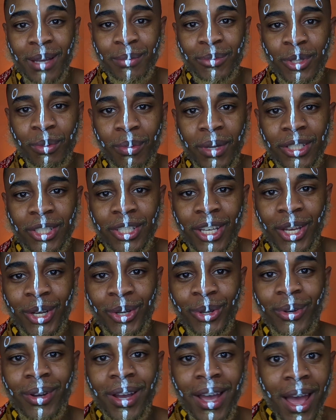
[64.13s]
time to my
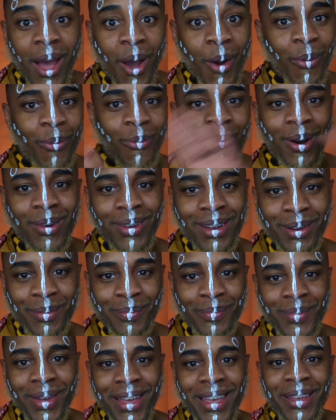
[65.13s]
channel,
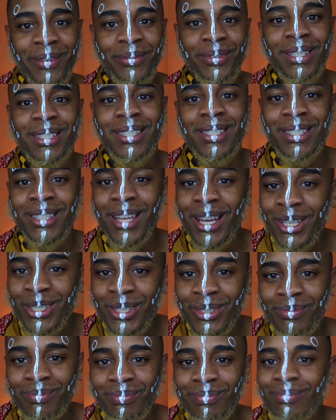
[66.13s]
welcome. If this is
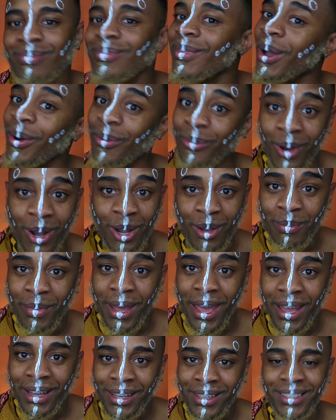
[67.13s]
not, welcome
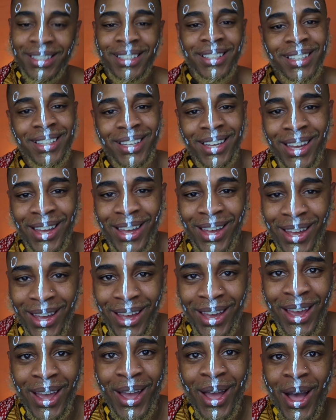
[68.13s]
back.
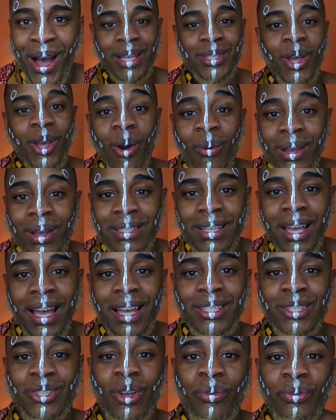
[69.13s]
As always
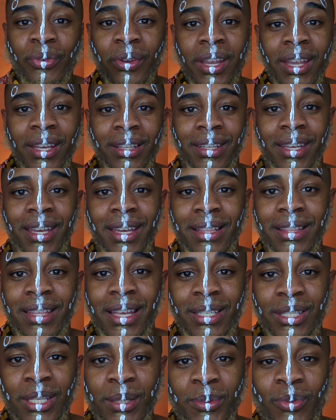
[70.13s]
guys, don't forget to hit
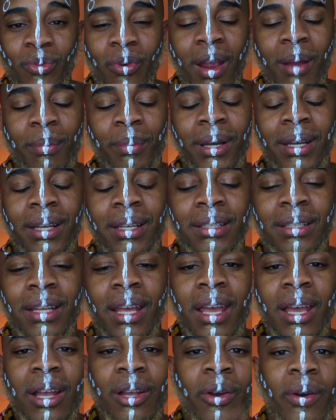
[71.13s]
that subscribe button.
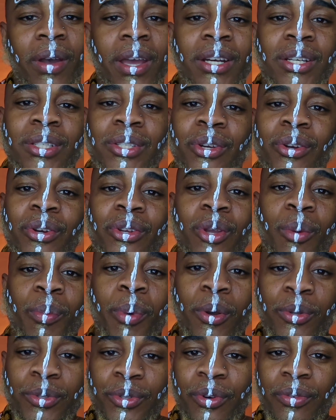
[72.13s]
Go ahead and turn on your
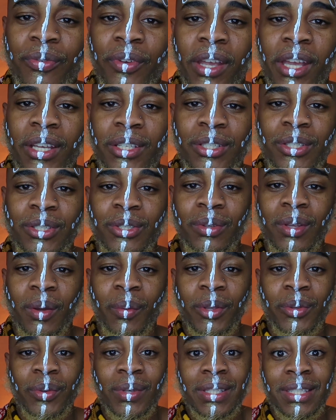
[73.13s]
post notifications so that
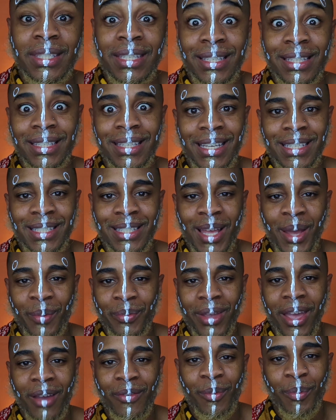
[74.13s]
way you can see the next time
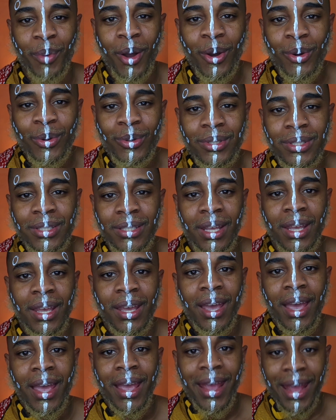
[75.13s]
we have a post.
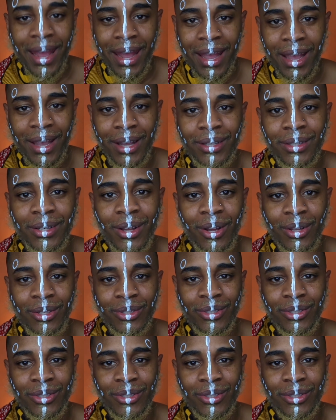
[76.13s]
And